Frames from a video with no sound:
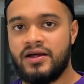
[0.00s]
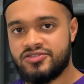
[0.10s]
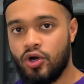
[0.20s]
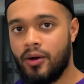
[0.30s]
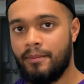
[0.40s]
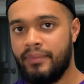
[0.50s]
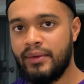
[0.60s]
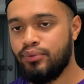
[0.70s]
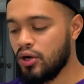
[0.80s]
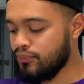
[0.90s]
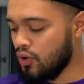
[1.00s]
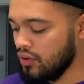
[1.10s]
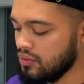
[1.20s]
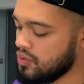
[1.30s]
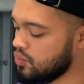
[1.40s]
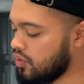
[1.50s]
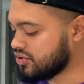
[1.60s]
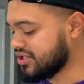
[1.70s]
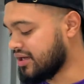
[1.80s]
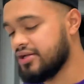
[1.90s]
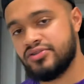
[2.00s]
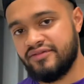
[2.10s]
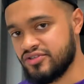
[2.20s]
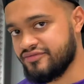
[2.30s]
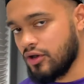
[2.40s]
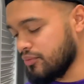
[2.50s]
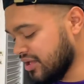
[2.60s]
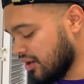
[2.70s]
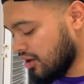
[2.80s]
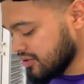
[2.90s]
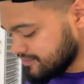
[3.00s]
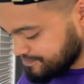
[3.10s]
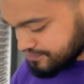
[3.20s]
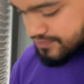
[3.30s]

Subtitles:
So, ping pong ball water, if you follow me along,